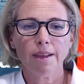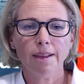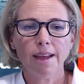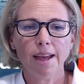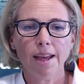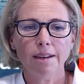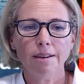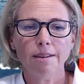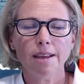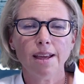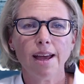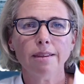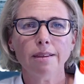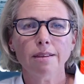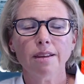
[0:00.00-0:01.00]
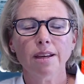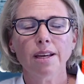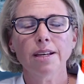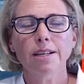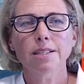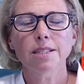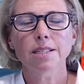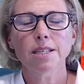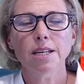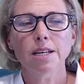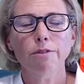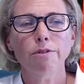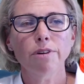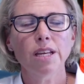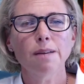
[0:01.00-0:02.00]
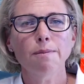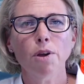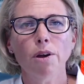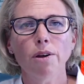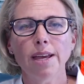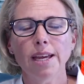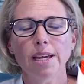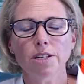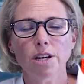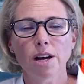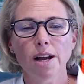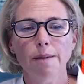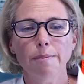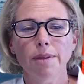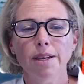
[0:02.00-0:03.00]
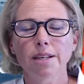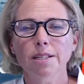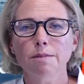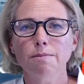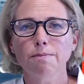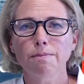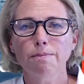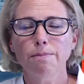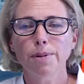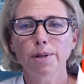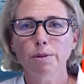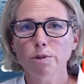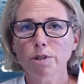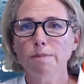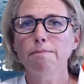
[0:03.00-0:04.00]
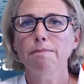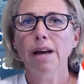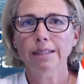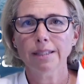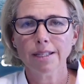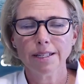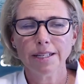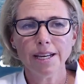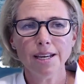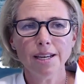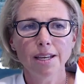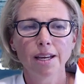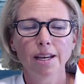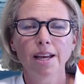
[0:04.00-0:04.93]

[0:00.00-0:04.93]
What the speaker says: the other thing is the Iridium GO airtime is billed monthly,